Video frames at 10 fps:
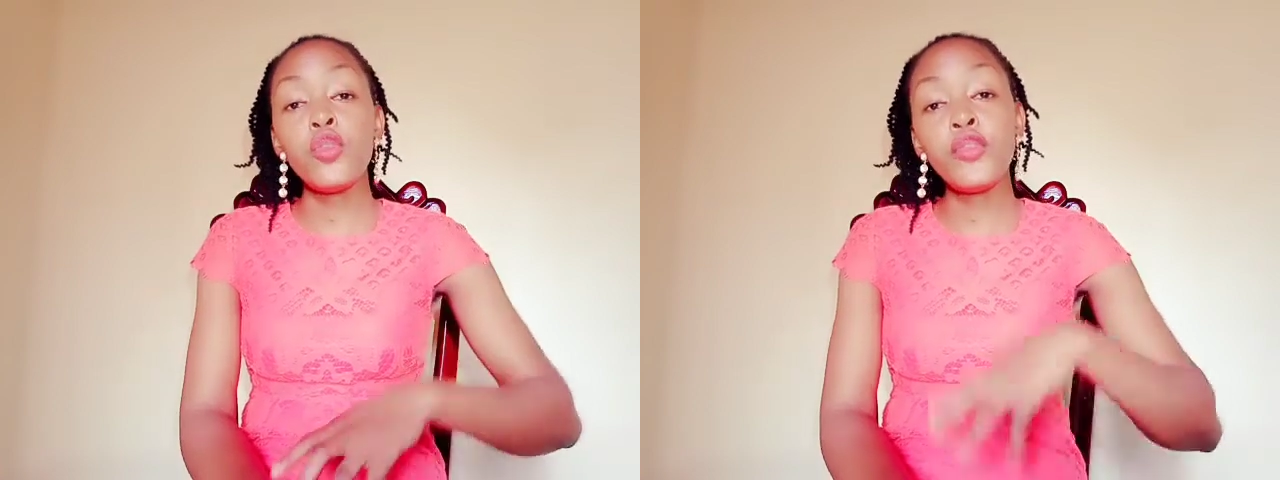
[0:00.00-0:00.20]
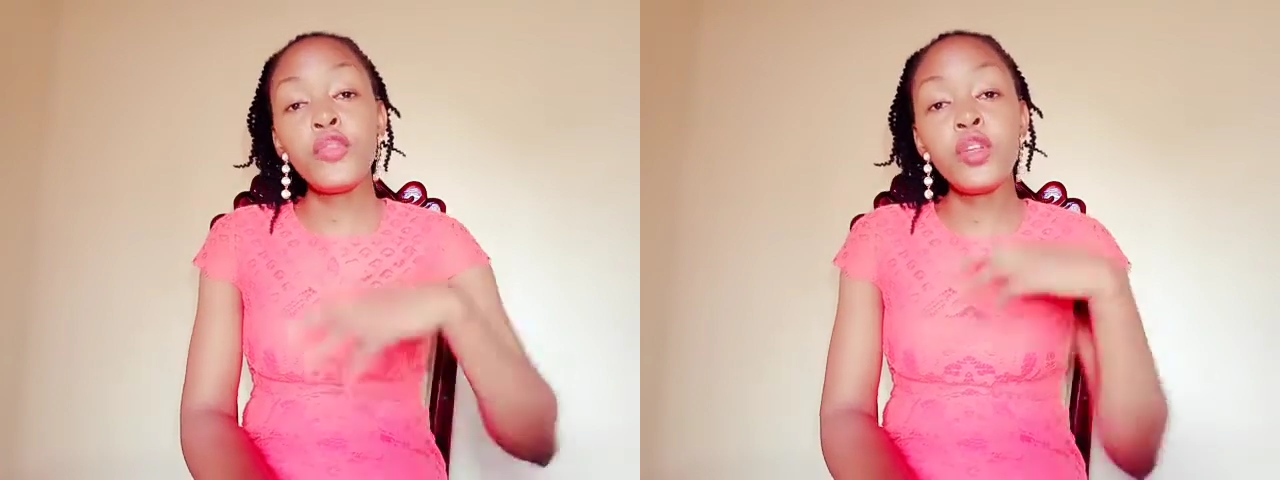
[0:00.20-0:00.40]

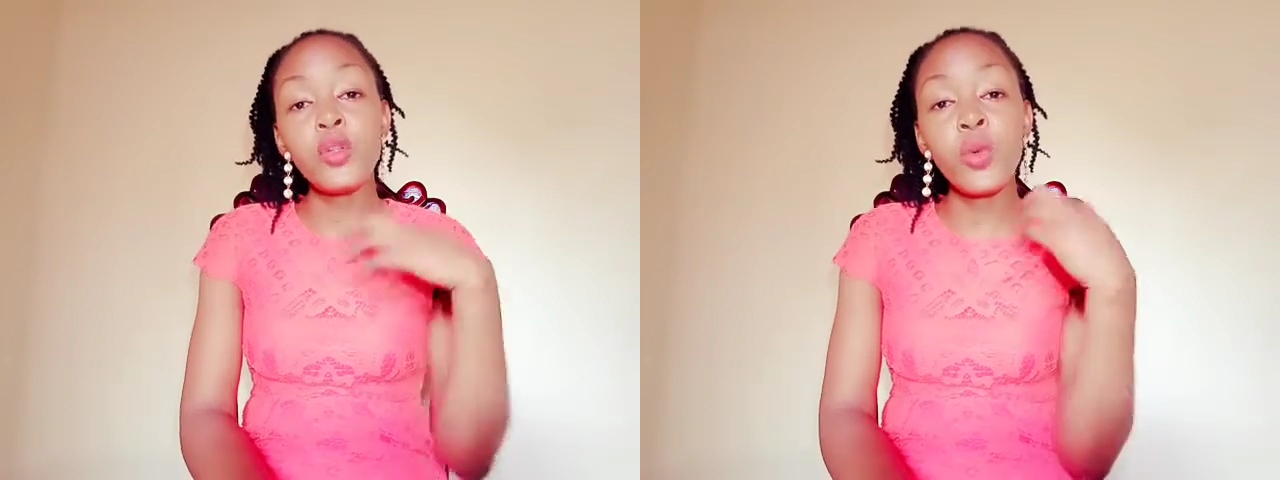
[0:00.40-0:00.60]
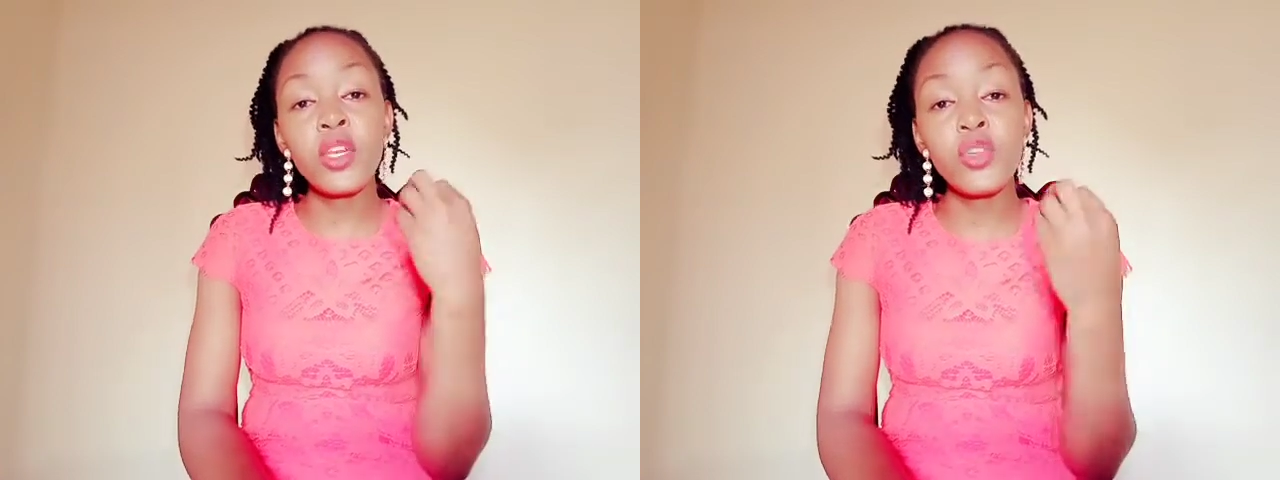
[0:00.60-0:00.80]
you
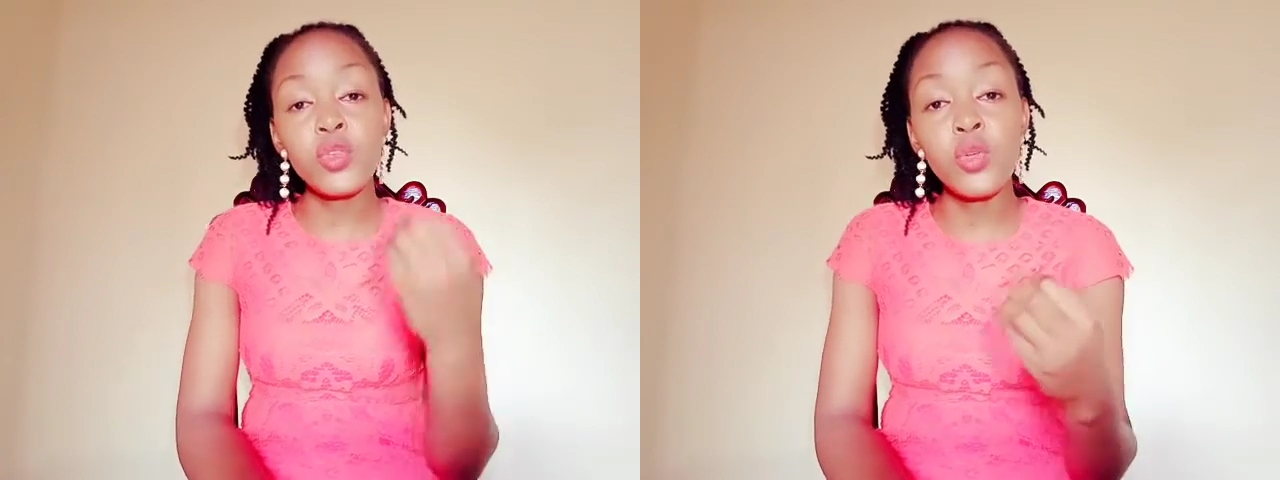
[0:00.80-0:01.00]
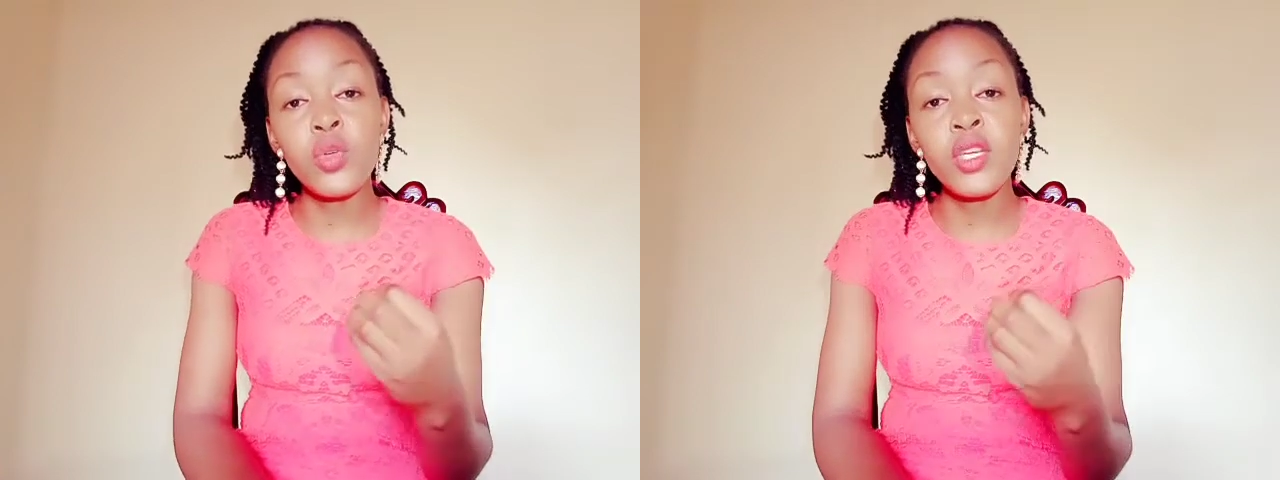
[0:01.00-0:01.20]
feel when you
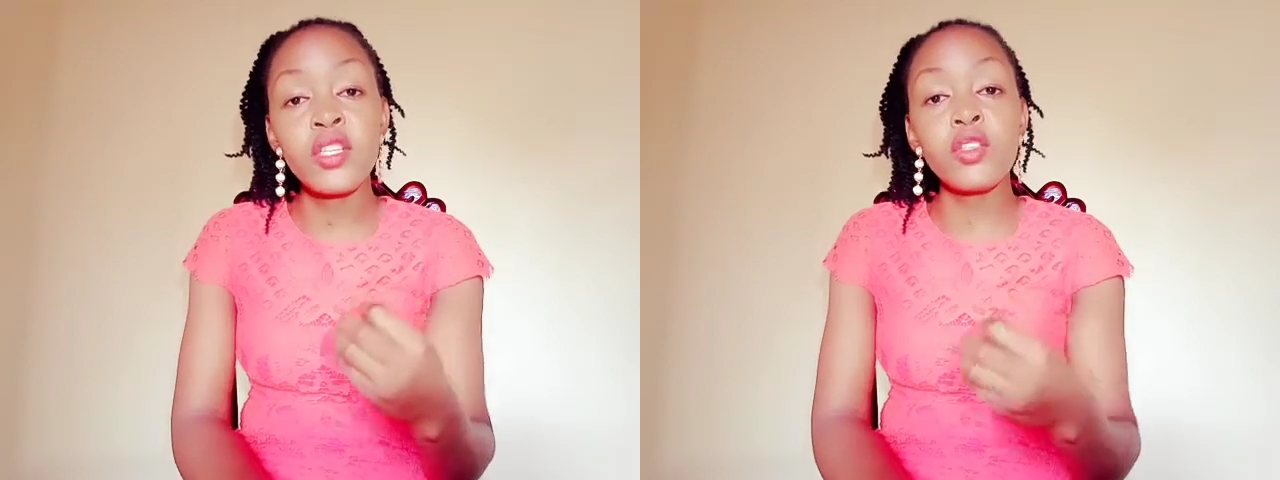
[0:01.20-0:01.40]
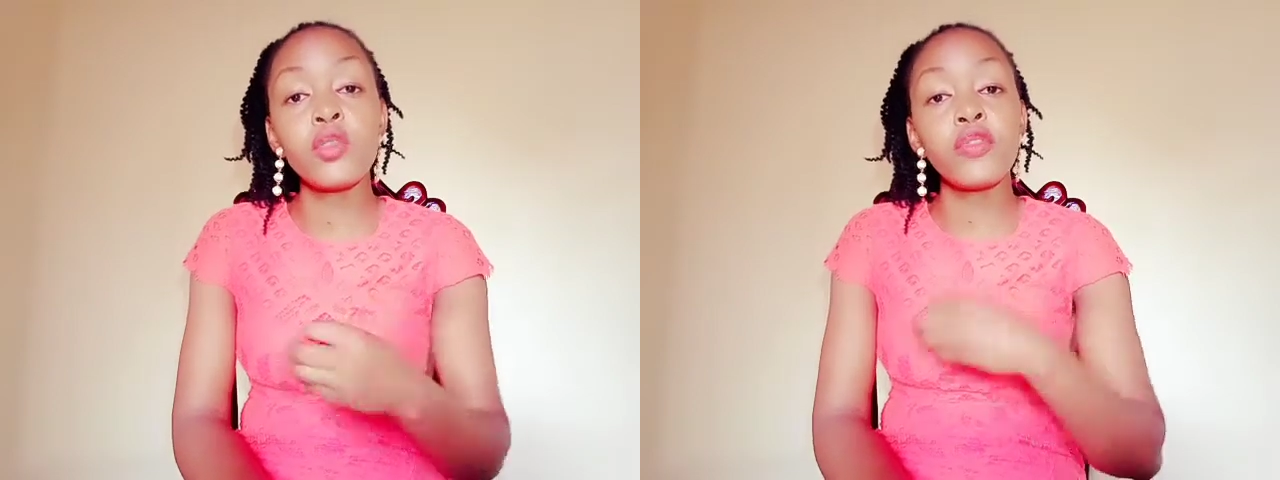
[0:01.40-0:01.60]
do it,